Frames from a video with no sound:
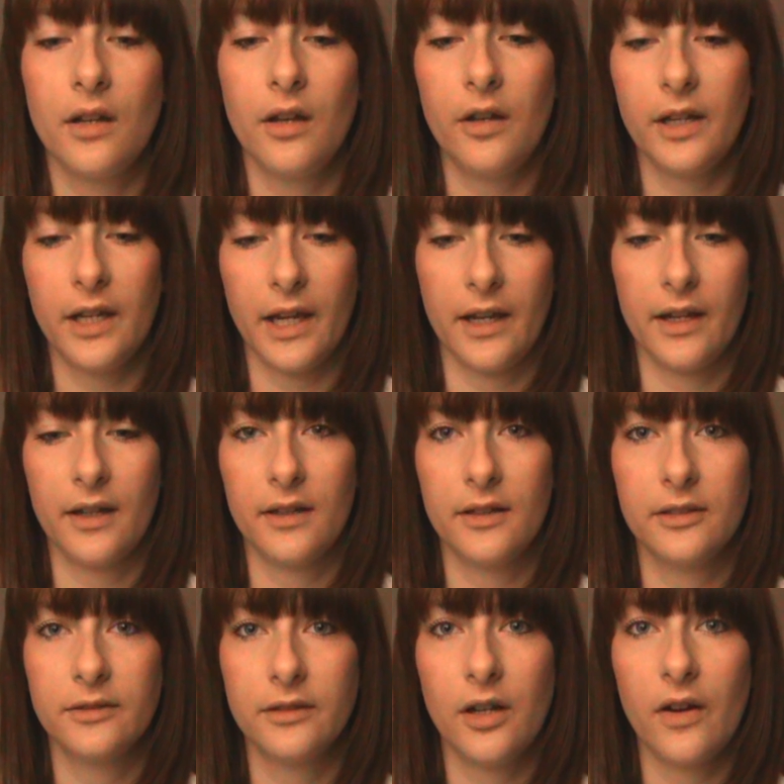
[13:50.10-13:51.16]
Okay,
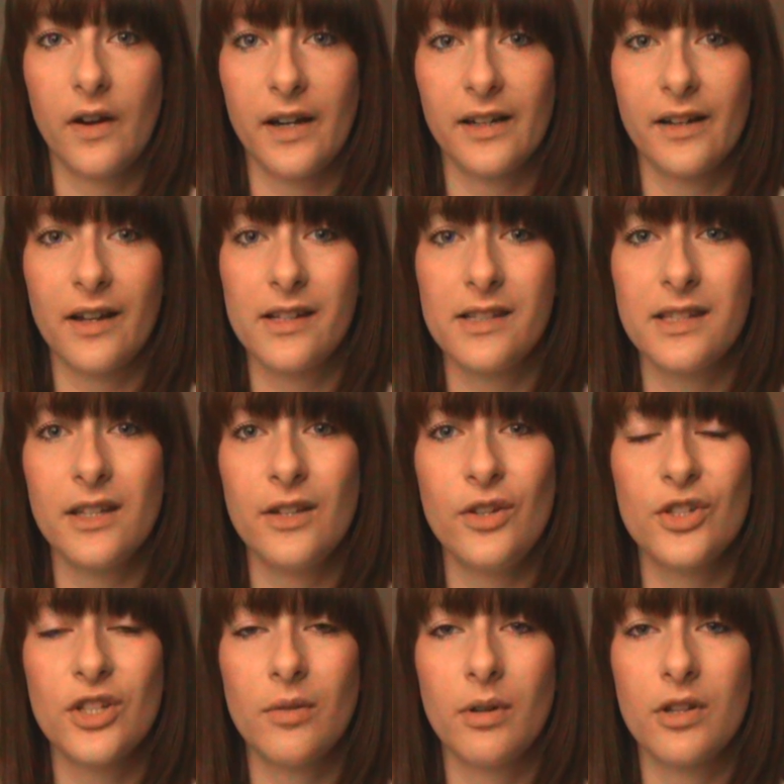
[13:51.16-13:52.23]
alright guys, thank you
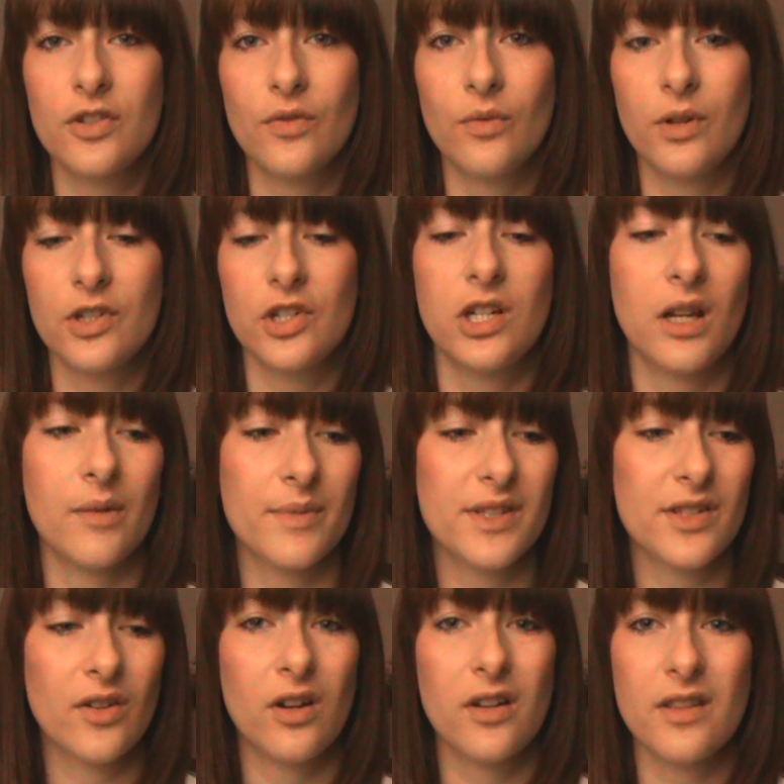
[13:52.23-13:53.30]
so much for watching. I'm
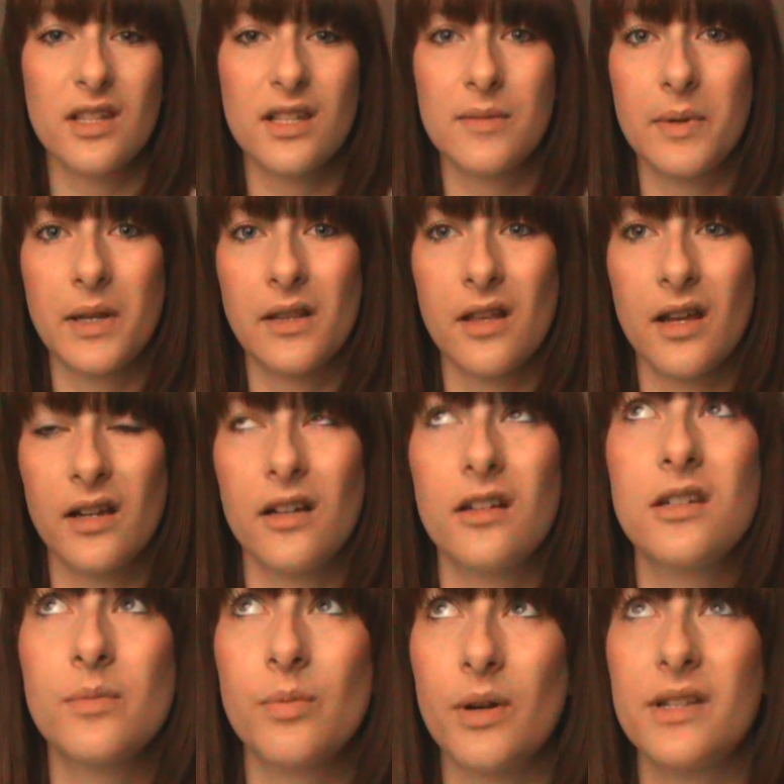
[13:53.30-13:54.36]
sorry this has been like a
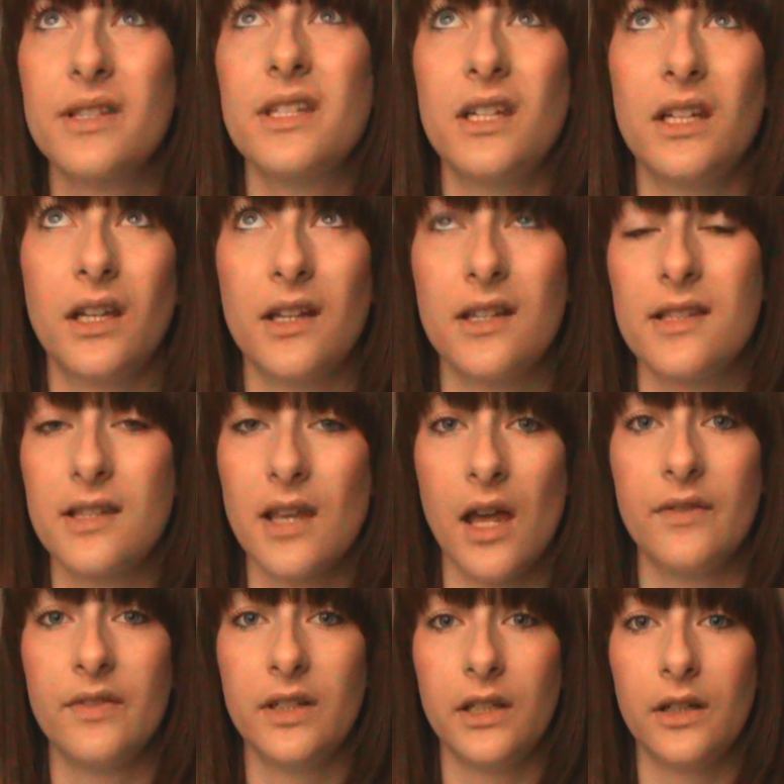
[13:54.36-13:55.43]
depressing and
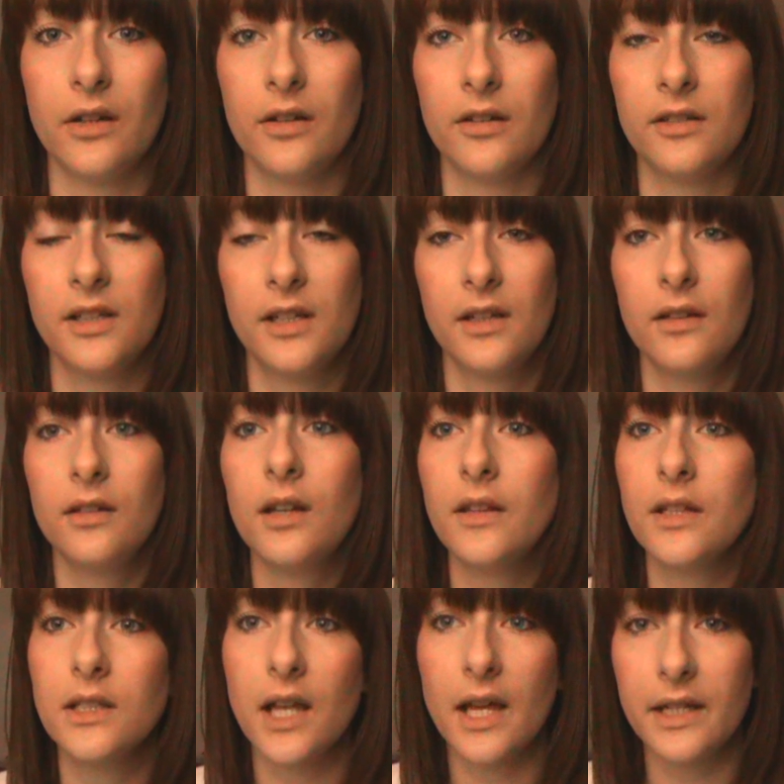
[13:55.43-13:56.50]
sad video, and
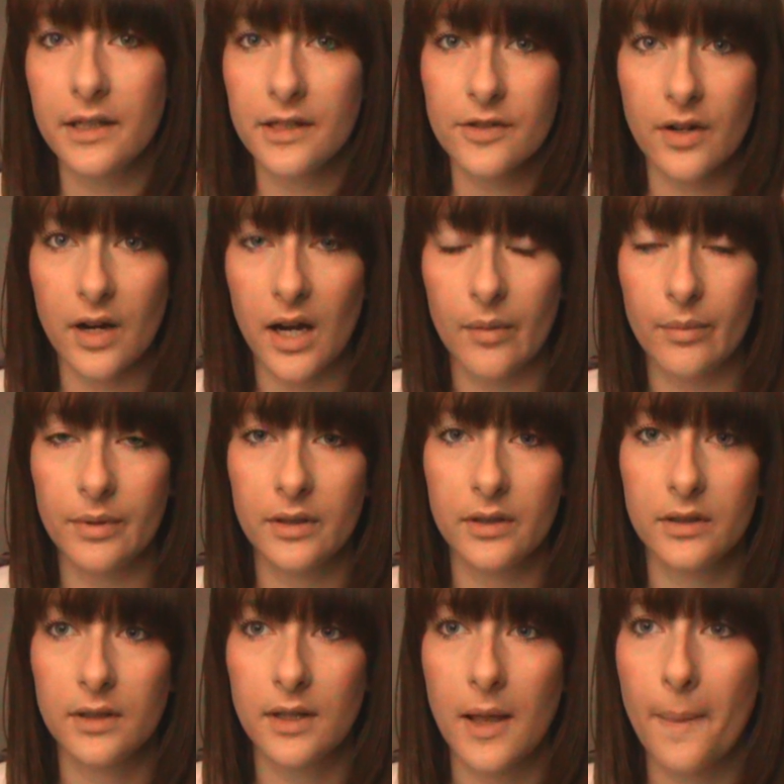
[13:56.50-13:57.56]
the lighting is crap,
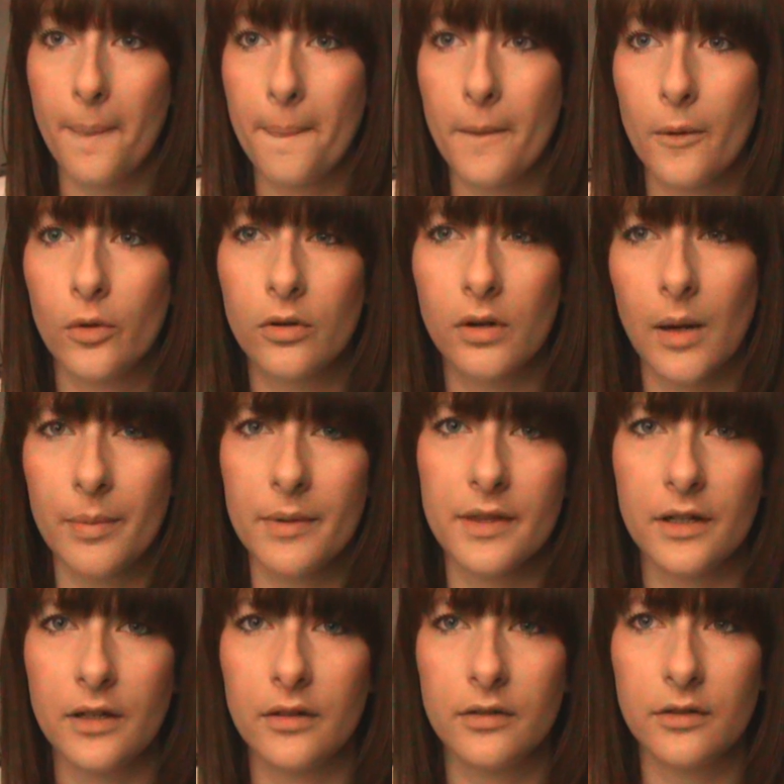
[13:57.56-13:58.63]
or crapper
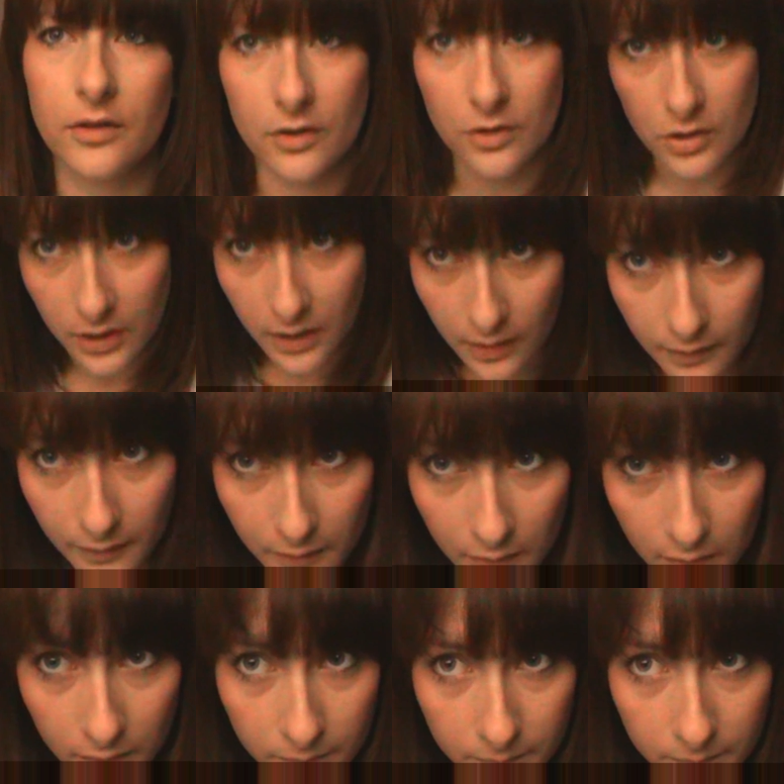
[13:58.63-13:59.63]
than it usually is.